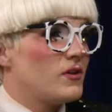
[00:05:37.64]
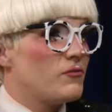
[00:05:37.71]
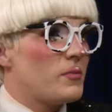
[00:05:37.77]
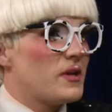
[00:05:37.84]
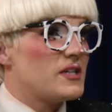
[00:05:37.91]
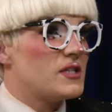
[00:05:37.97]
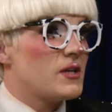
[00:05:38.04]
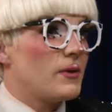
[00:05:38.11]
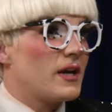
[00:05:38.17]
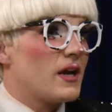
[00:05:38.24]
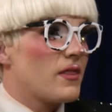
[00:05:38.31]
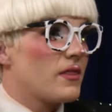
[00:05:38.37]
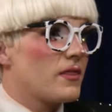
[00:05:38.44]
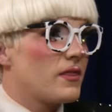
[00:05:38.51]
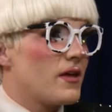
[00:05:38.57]
you've been doing
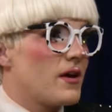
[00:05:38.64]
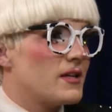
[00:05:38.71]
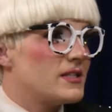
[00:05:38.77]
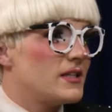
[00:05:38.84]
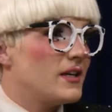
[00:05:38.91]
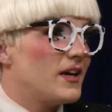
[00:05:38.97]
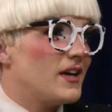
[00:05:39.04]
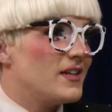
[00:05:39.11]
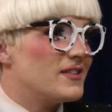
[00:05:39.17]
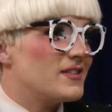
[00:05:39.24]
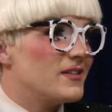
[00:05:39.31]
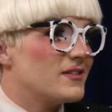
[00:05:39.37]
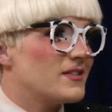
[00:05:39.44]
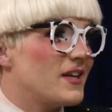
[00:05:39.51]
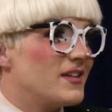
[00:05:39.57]
it 30 years.
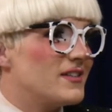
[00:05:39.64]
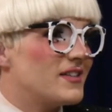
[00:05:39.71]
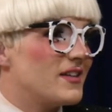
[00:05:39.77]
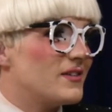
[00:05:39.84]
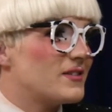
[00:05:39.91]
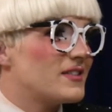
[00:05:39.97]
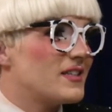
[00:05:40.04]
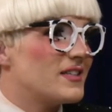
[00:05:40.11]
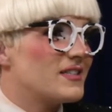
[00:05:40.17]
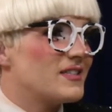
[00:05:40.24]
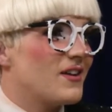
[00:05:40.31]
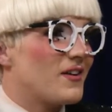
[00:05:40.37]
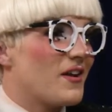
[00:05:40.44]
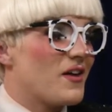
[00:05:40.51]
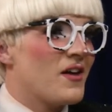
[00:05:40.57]
You said it's
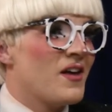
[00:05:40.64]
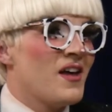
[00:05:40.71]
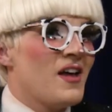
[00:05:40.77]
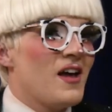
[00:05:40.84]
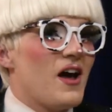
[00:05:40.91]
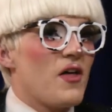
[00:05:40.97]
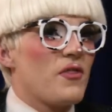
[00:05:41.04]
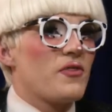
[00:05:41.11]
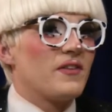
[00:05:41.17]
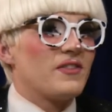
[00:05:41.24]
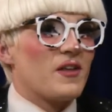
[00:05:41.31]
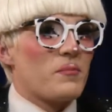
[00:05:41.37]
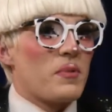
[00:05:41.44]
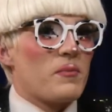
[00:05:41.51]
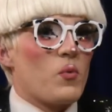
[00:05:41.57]
not a thing
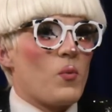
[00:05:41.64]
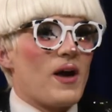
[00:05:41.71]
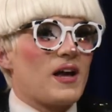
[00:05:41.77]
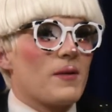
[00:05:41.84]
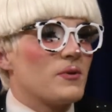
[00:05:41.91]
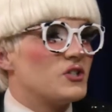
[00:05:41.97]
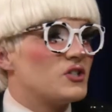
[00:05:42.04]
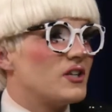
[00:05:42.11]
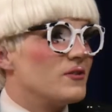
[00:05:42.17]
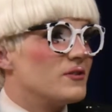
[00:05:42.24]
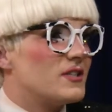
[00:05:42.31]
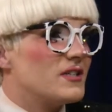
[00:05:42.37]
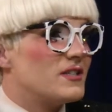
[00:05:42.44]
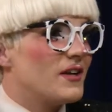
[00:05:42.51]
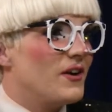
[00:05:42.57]
that people wake up and choose
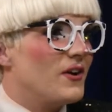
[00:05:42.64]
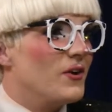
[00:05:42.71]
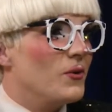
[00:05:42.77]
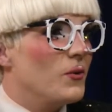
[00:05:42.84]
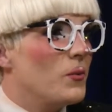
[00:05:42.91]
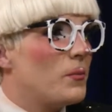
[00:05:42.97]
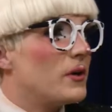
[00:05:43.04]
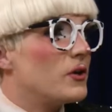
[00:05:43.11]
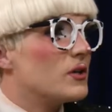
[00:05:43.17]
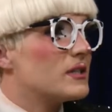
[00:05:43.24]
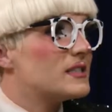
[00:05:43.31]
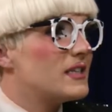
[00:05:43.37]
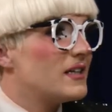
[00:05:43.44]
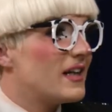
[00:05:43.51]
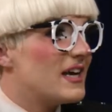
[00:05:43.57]
to do, but you're
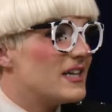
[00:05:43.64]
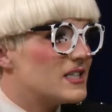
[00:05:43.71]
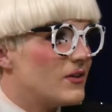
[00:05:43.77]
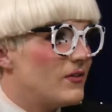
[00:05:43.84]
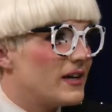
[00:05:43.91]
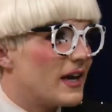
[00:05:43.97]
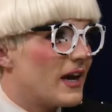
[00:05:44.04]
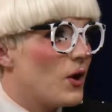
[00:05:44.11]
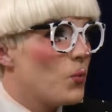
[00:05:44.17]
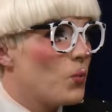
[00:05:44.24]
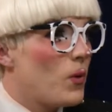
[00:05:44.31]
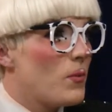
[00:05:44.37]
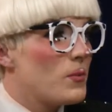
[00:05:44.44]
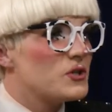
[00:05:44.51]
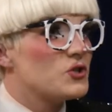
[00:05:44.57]
still here doing it.
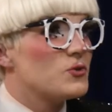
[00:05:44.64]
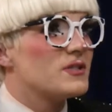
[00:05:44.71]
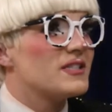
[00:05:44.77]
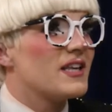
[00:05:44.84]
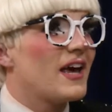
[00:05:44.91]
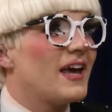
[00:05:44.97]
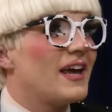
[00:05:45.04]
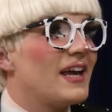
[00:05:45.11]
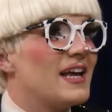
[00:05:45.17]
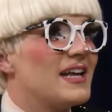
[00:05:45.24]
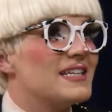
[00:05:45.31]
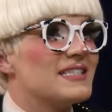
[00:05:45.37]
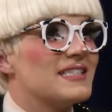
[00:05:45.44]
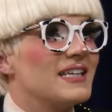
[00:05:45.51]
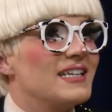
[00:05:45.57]
What would you say
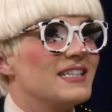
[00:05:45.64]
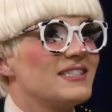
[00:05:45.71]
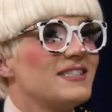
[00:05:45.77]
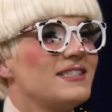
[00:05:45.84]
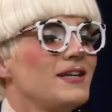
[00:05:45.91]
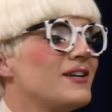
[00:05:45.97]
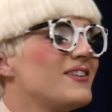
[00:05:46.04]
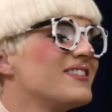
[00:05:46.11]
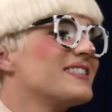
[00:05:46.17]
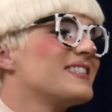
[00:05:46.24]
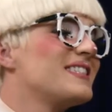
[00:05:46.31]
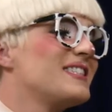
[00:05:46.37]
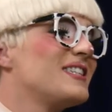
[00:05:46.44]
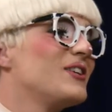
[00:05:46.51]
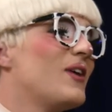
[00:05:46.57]
is the secret
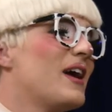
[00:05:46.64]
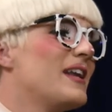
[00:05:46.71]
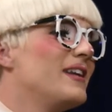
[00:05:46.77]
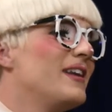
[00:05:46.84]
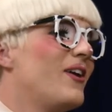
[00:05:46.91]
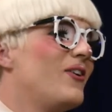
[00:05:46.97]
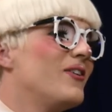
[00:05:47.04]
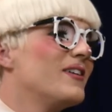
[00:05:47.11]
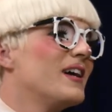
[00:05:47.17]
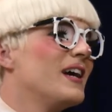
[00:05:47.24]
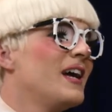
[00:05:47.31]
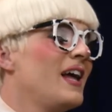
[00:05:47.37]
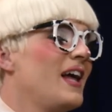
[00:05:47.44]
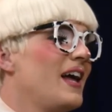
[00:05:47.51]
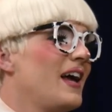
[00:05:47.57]
to a long,
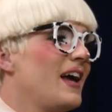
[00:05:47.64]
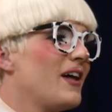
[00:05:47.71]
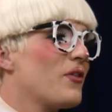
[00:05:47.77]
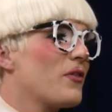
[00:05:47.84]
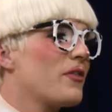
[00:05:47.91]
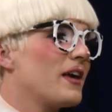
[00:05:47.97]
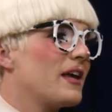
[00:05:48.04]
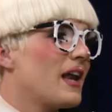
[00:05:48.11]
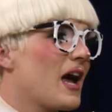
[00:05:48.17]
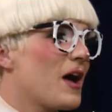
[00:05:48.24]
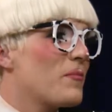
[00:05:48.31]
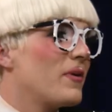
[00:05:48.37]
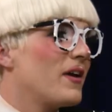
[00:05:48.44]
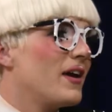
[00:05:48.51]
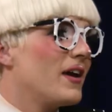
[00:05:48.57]
healthy and
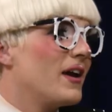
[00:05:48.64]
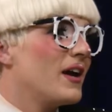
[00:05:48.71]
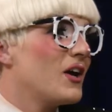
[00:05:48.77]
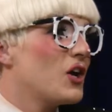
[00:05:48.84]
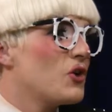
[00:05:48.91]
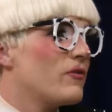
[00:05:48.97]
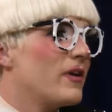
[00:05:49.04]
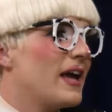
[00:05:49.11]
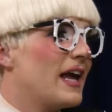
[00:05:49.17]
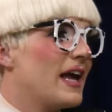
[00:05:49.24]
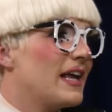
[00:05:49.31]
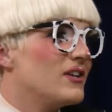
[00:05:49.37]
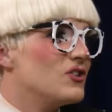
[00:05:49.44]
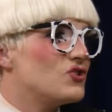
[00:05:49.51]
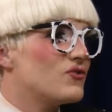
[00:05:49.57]
happy career
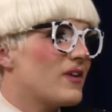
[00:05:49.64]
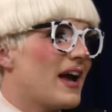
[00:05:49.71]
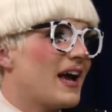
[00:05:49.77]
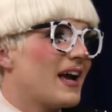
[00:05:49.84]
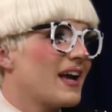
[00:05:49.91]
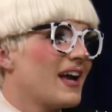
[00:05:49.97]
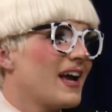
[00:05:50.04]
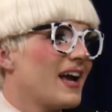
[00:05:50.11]
in drag?